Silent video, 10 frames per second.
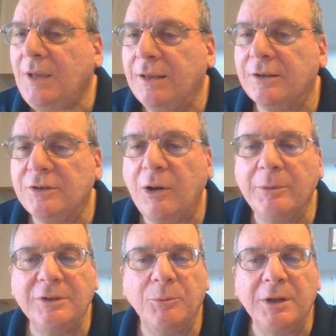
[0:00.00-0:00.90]
There's
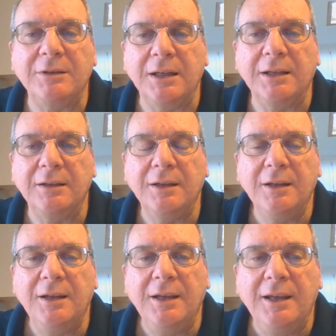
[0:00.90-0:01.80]
always a weird thing.
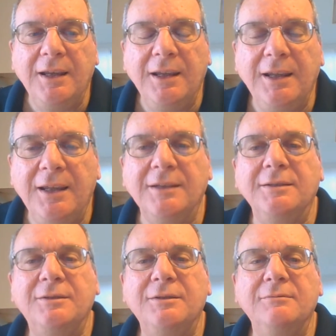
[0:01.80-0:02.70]

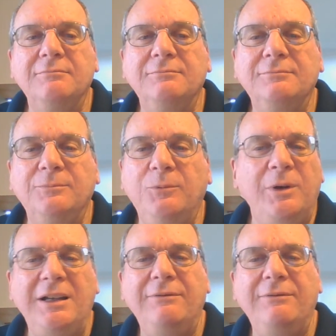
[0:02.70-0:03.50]
Is what